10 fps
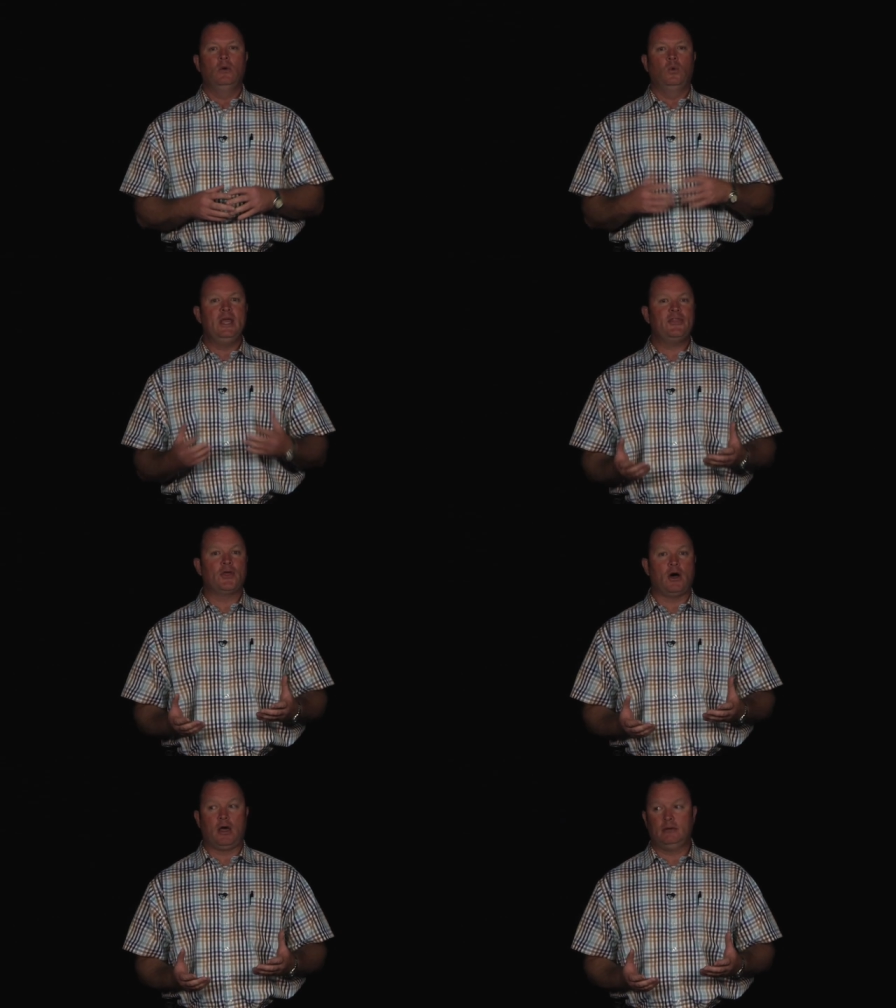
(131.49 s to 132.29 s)
we
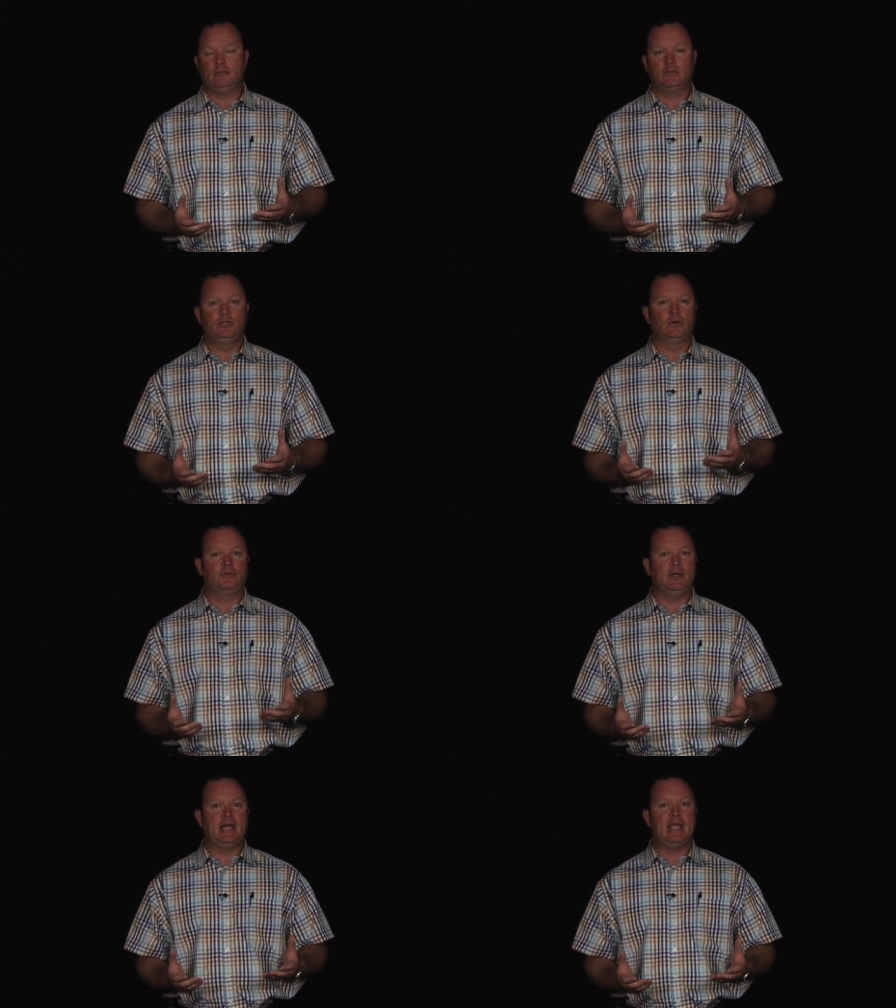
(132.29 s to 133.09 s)
thought two or
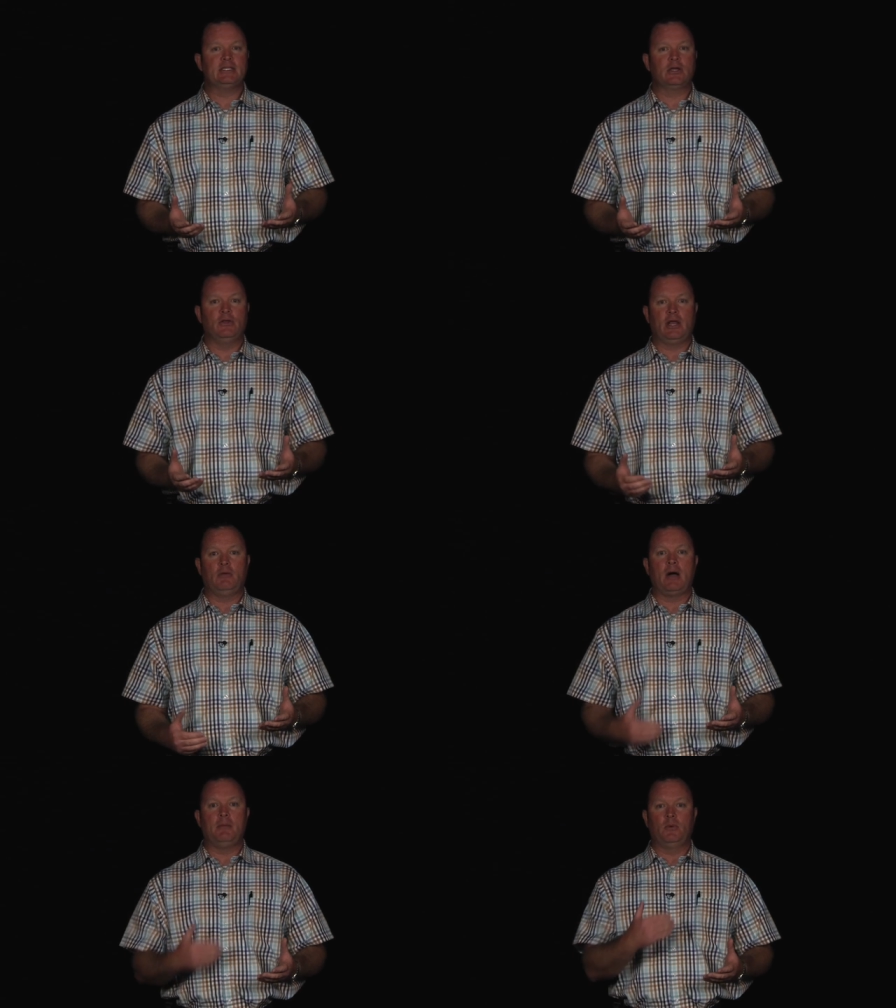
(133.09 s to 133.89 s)
three days ago that
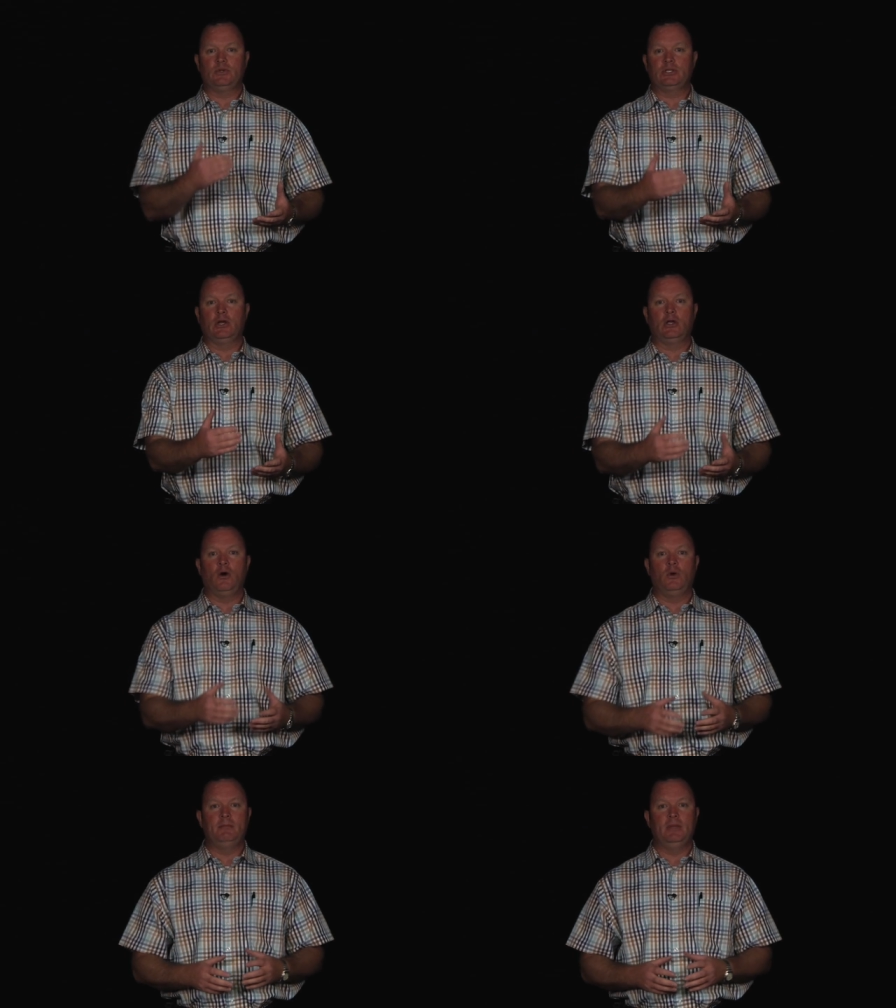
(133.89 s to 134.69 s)
Obama was going to
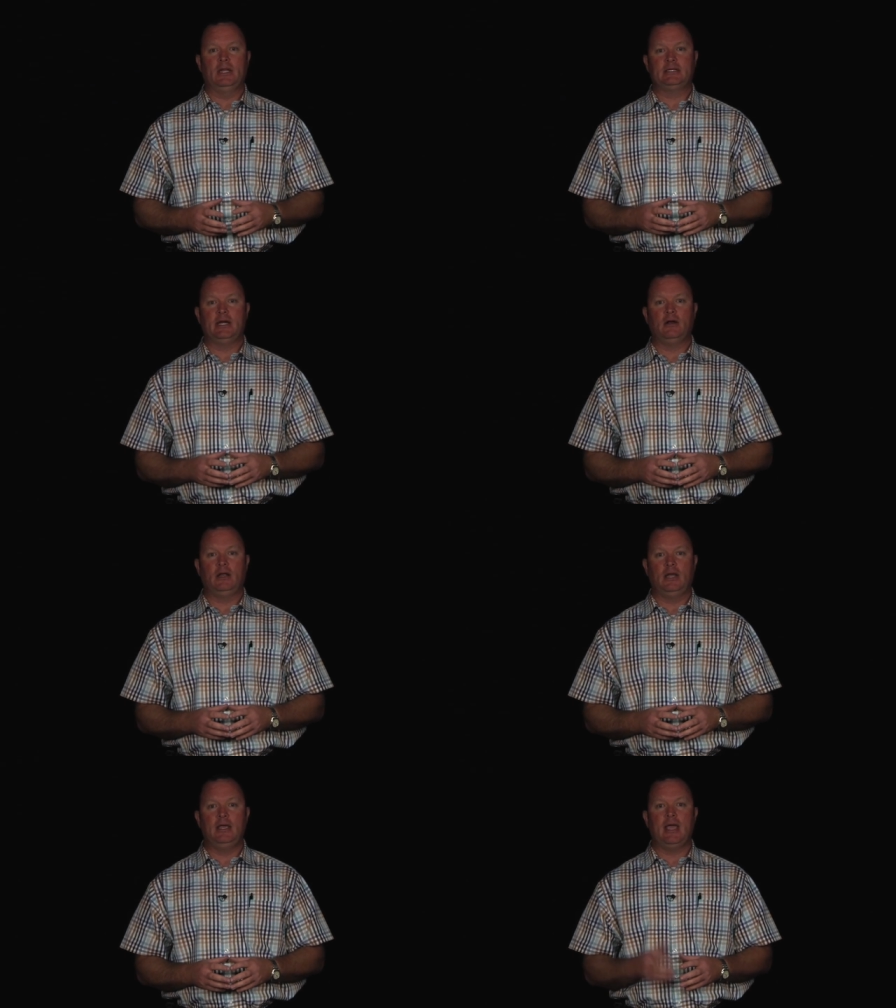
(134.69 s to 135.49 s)
go in
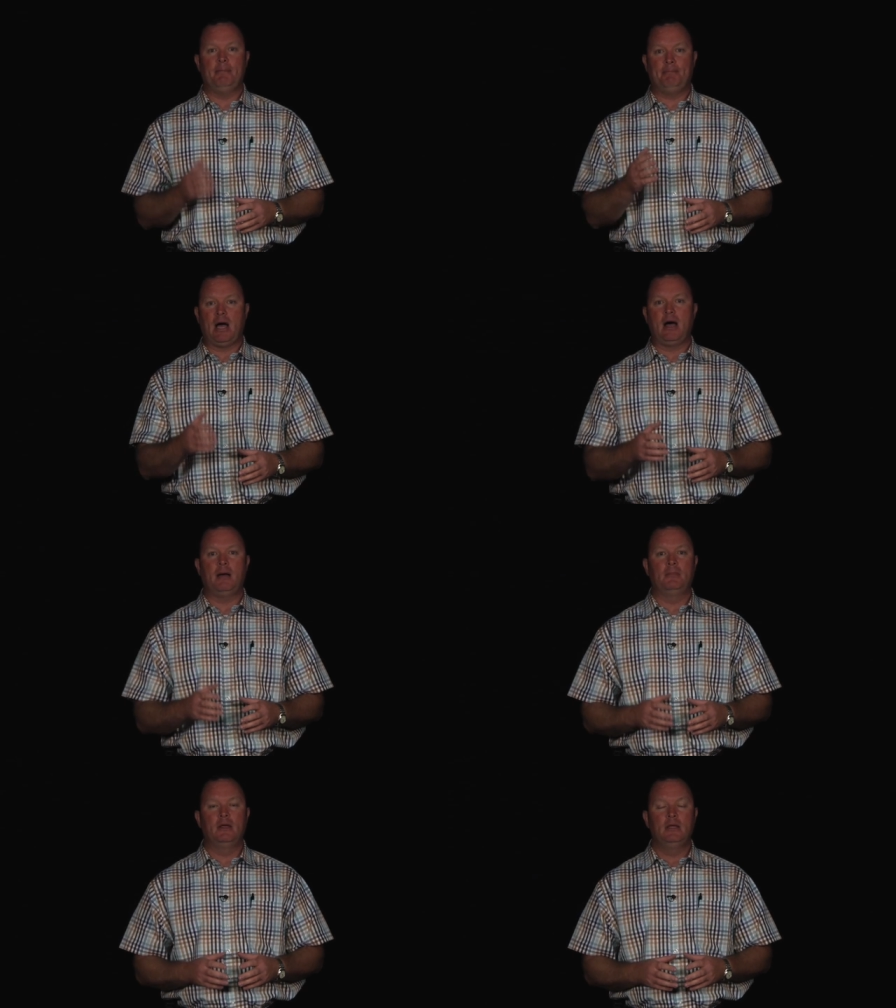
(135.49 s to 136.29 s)
militarily and
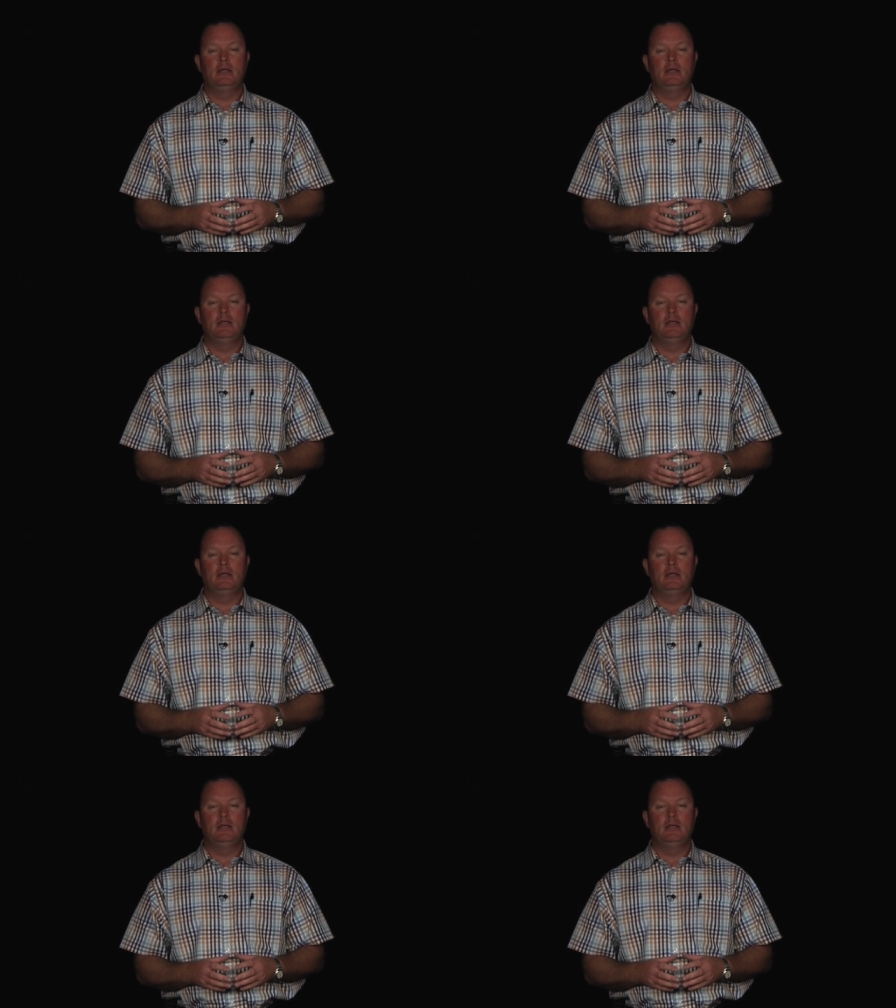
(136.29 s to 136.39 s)
bomb